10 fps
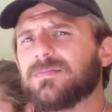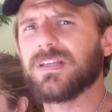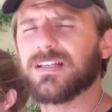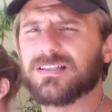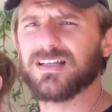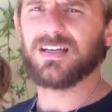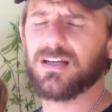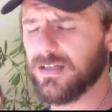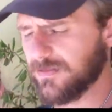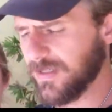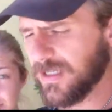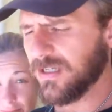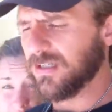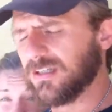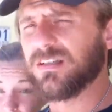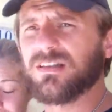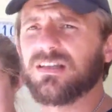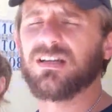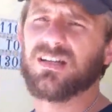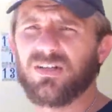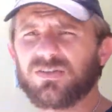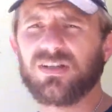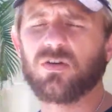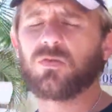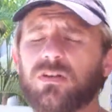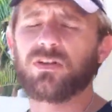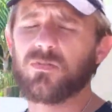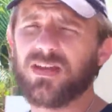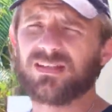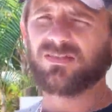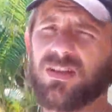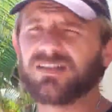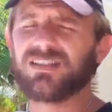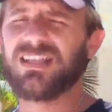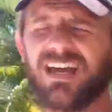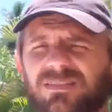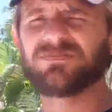and beans that the hotel workers make. So you're going to see that.